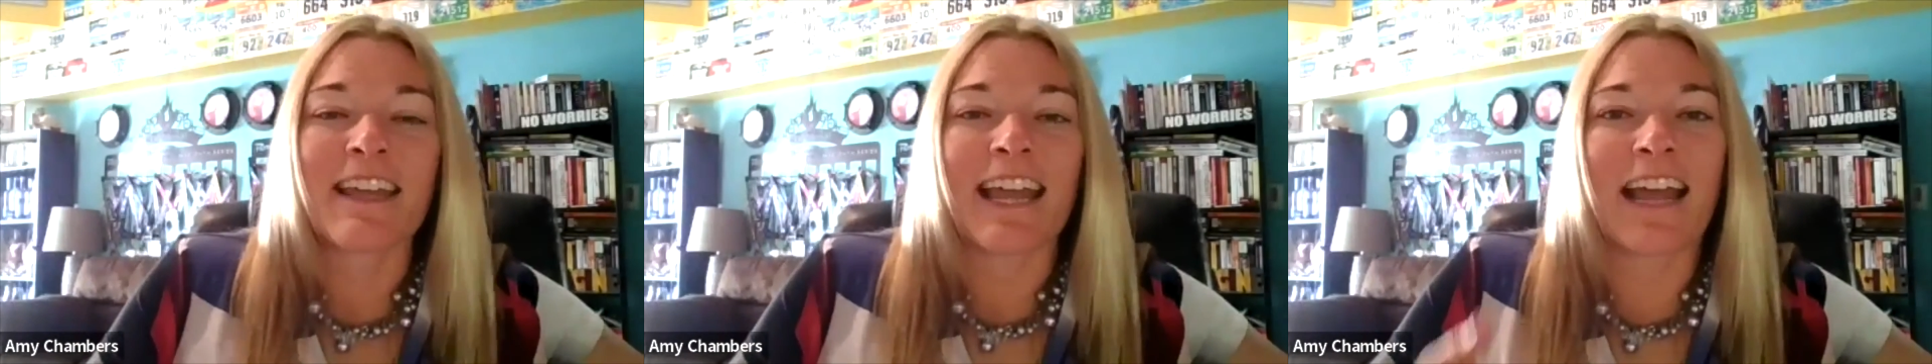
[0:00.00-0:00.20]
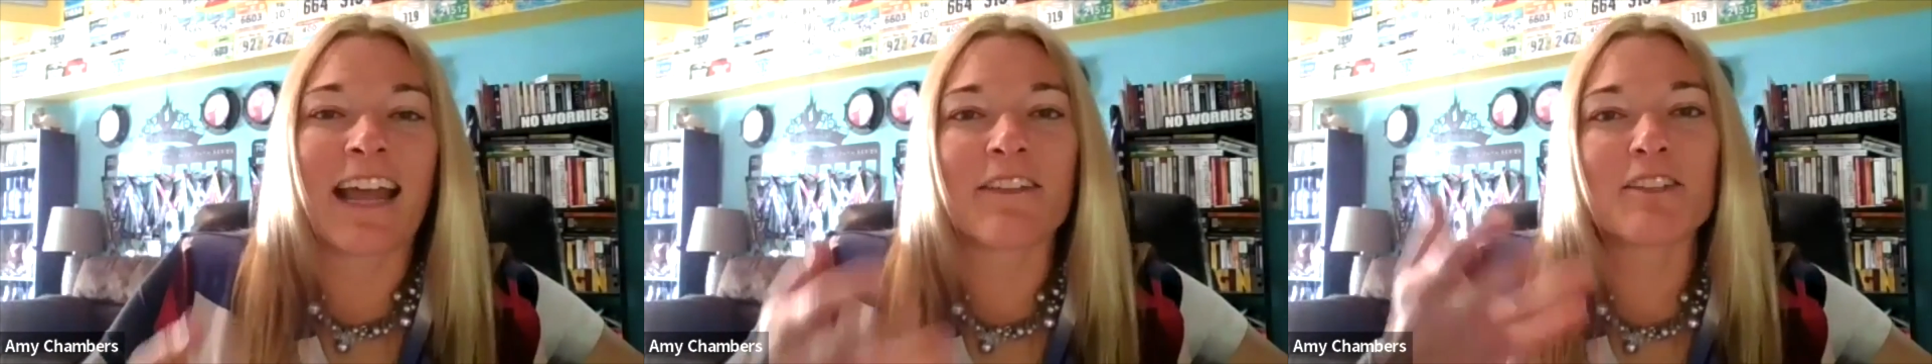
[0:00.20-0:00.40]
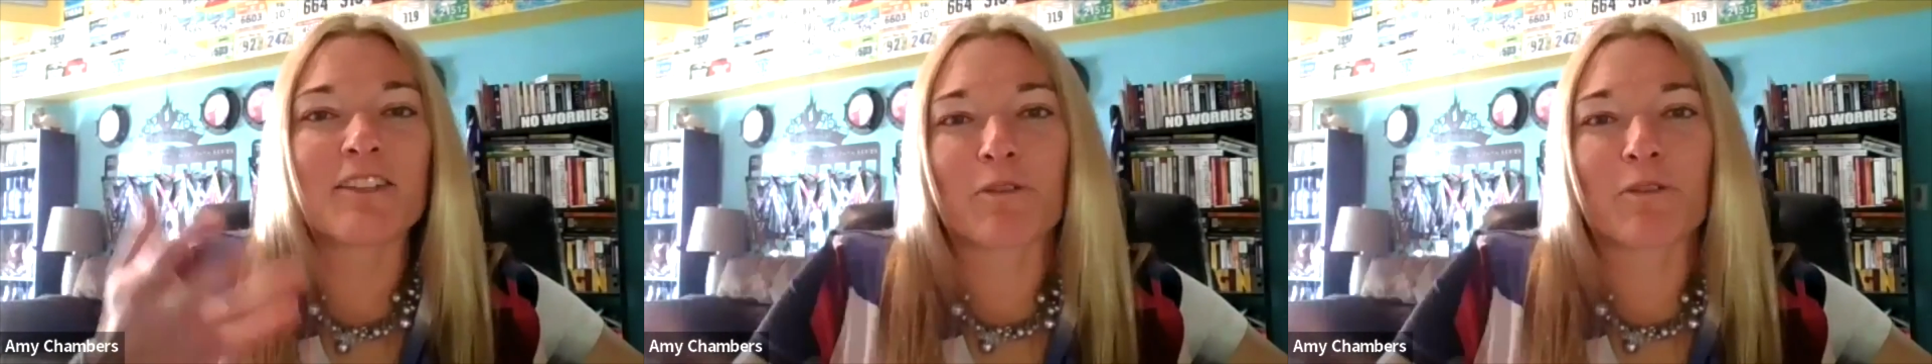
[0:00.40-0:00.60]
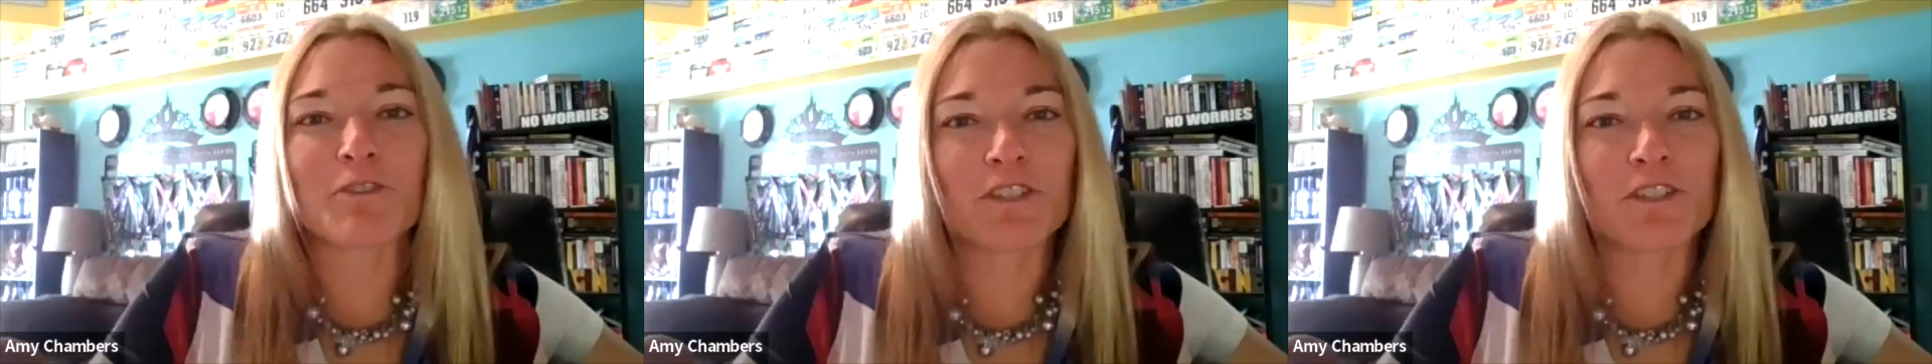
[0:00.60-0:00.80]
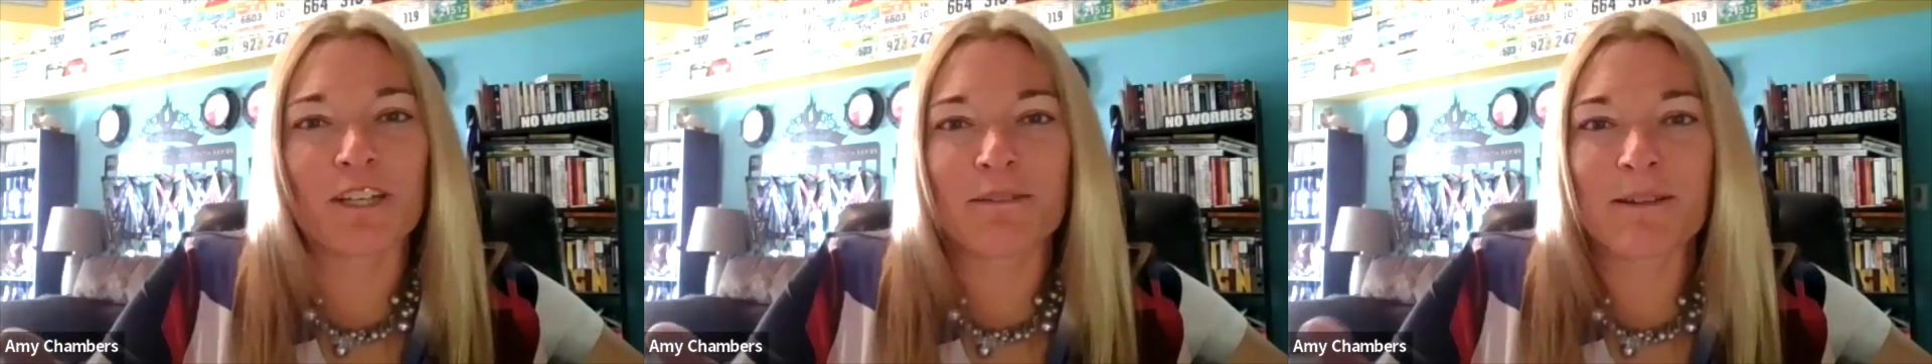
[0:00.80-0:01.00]
And this
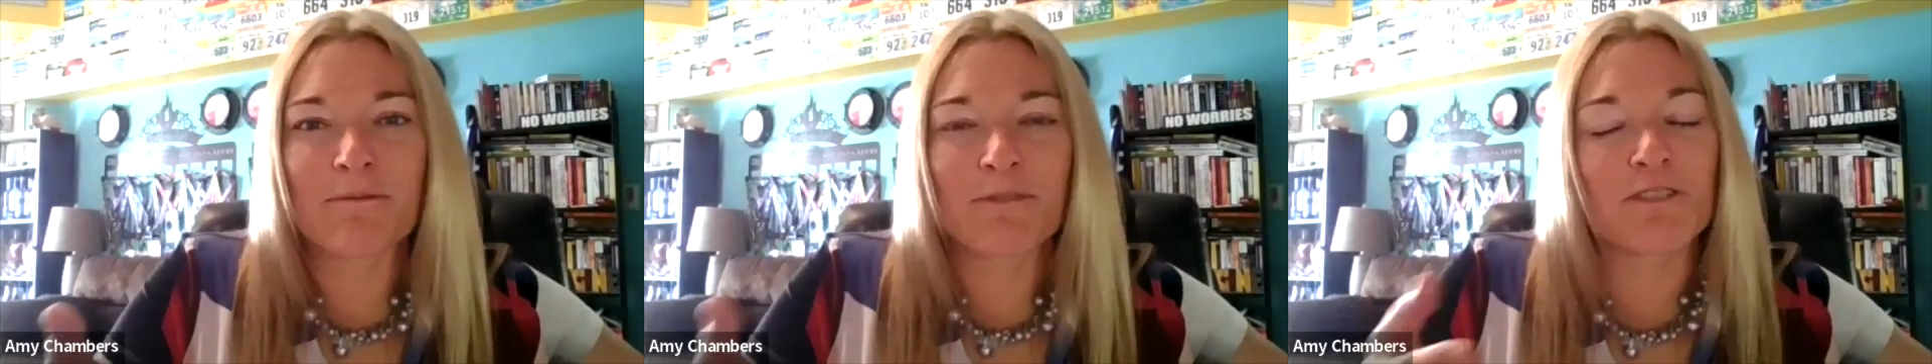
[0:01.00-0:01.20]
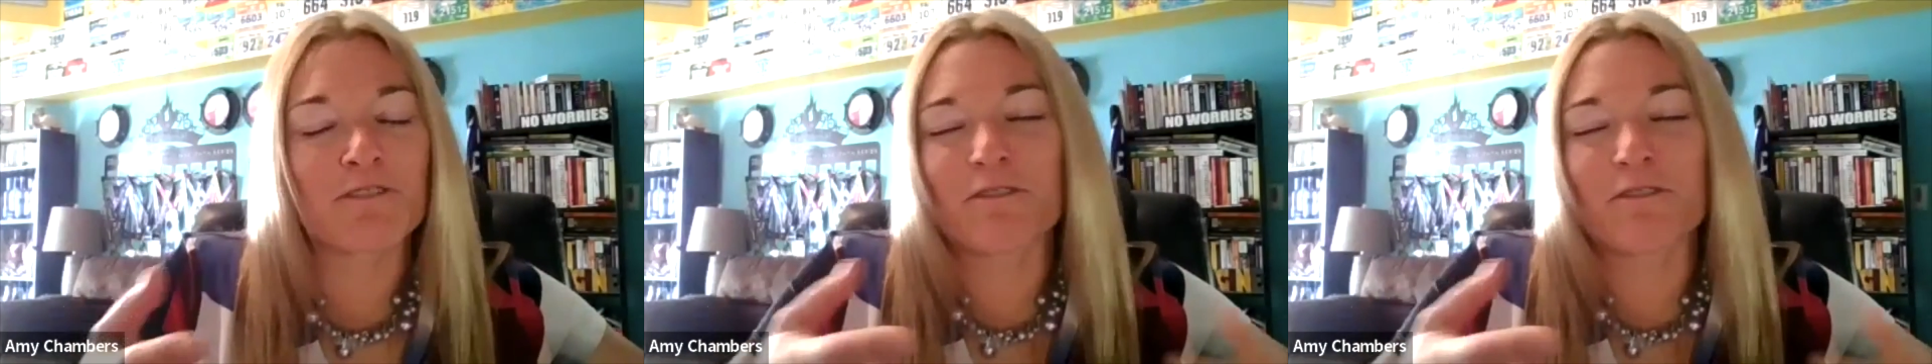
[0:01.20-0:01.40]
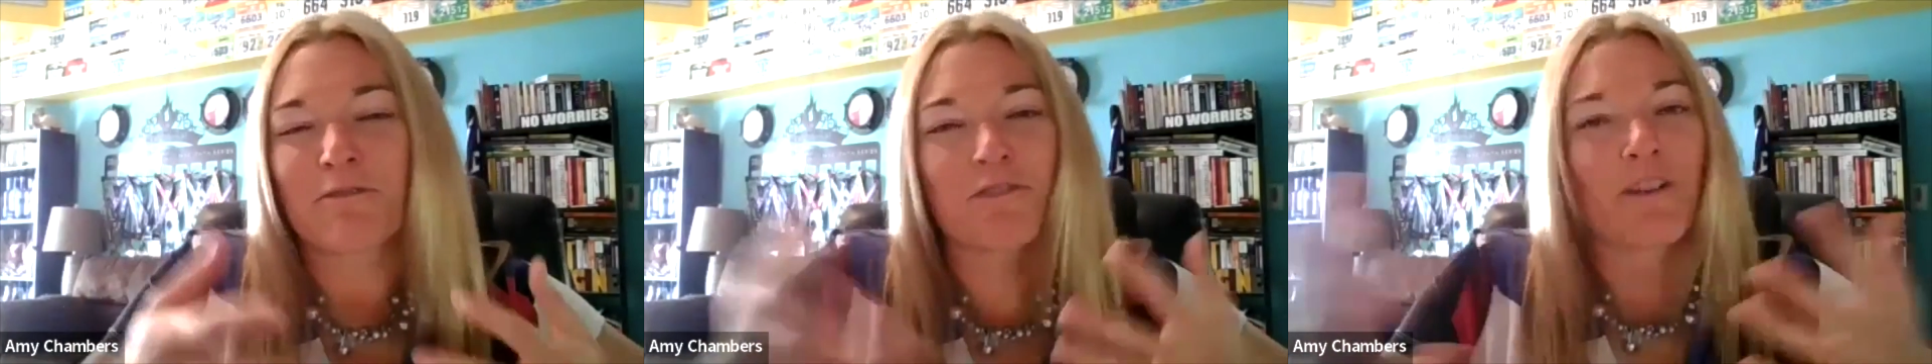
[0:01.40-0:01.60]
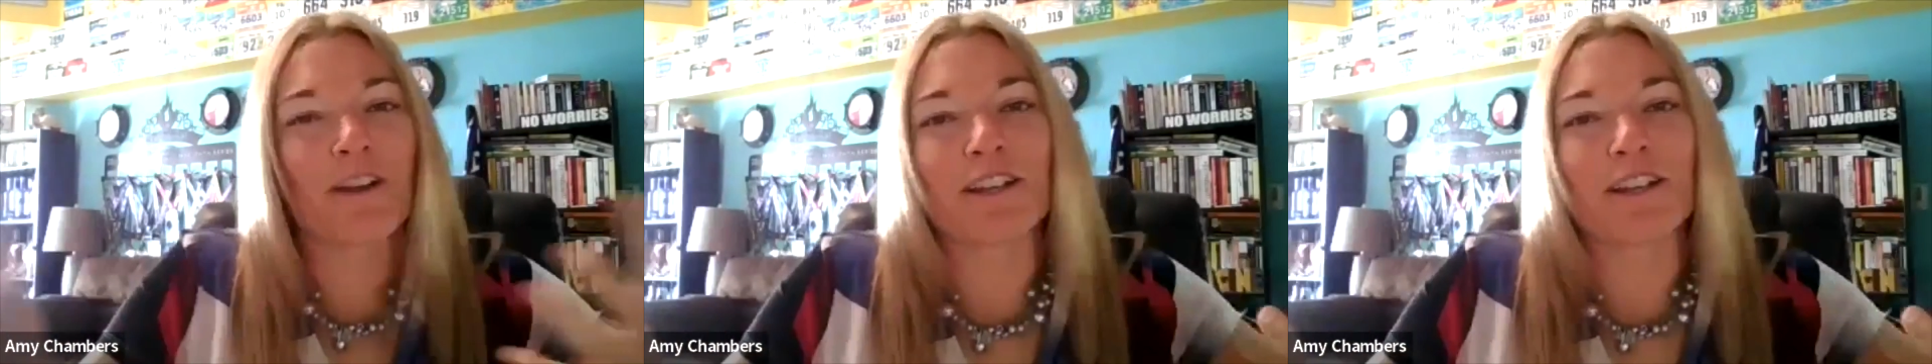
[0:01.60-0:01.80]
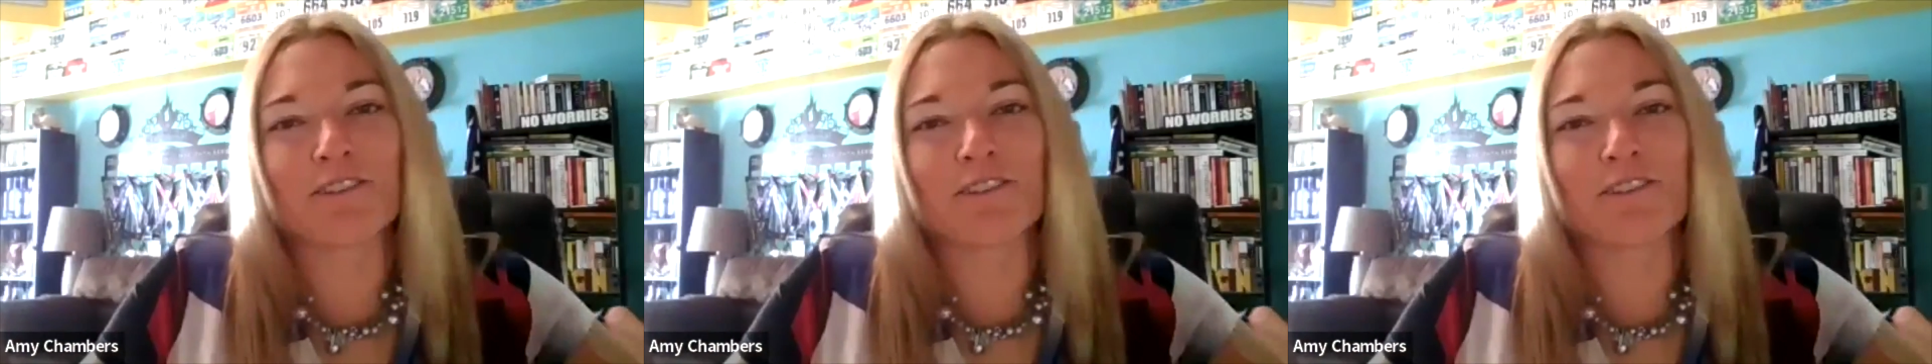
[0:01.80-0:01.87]
person, it was very